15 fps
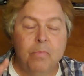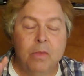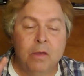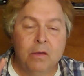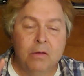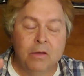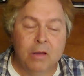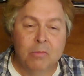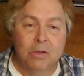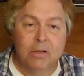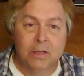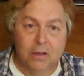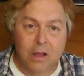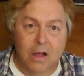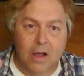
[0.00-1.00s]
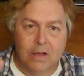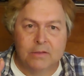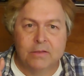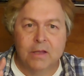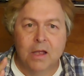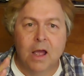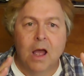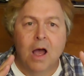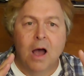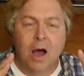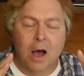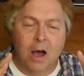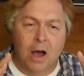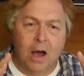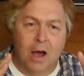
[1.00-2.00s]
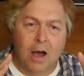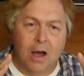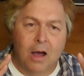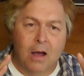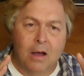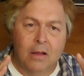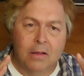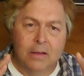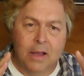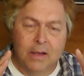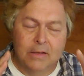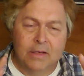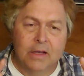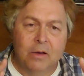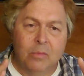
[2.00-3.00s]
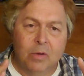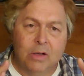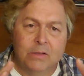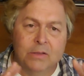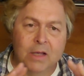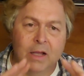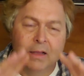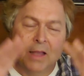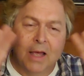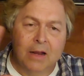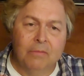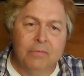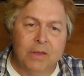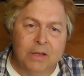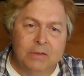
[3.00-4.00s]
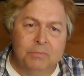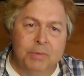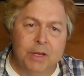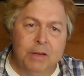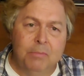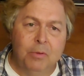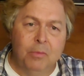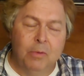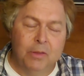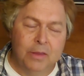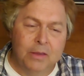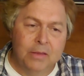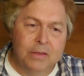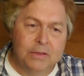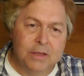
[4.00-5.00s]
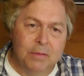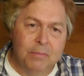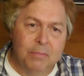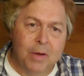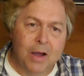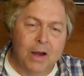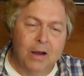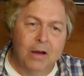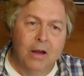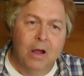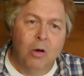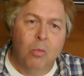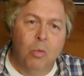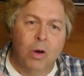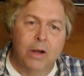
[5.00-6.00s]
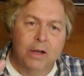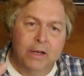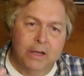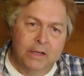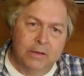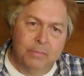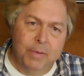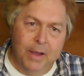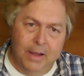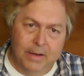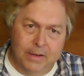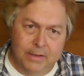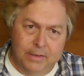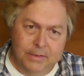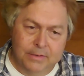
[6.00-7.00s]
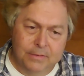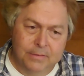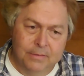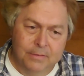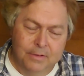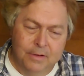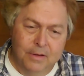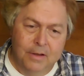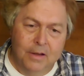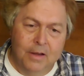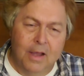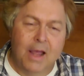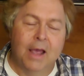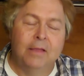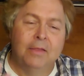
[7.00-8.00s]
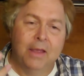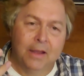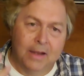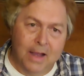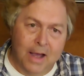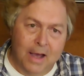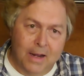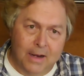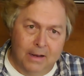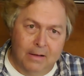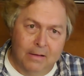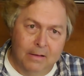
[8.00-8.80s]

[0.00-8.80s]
Okay, when they lost, the idea was a lot of these people within this empire wanted independence, and they got it.